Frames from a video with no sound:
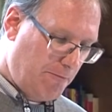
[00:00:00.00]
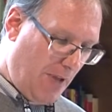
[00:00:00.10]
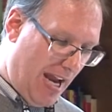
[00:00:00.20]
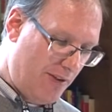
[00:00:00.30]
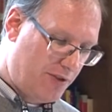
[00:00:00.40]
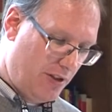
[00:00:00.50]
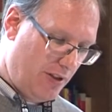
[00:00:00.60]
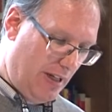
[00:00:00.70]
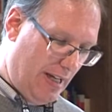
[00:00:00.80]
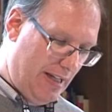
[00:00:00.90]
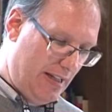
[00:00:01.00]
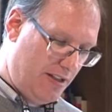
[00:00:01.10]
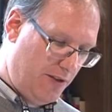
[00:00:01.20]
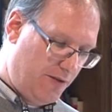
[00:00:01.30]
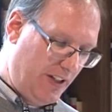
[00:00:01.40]
After uh,
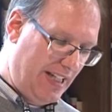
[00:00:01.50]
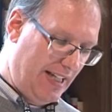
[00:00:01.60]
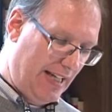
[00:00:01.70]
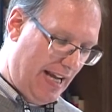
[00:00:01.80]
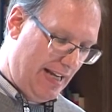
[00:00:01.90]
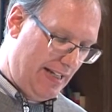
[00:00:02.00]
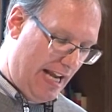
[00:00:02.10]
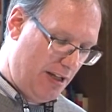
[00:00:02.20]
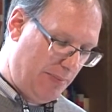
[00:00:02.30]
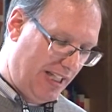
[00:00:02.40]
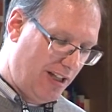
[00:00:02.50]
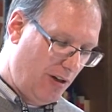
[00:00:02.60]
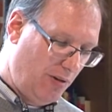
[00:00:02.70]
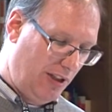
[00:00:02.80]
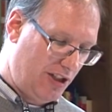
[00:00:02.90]
defeating an enemy
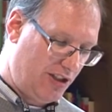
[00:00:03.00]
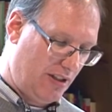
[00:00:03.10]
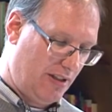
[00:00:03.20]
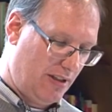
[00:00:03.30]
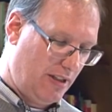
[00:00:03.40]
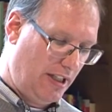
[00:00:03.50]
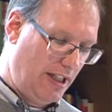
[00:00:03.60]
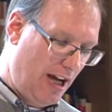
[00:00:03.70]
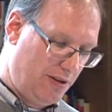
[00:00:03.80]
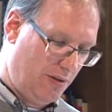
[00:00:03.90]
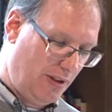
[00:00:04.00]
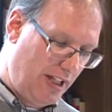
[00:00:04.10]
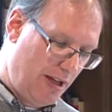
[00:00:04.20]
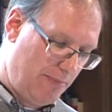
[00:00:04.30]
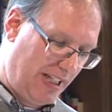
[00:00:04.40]
coalition,
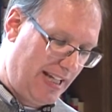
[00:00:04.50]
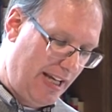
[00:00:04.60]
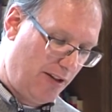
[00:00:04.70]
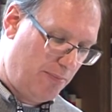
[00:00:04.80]
Yahdun-Lim, the king of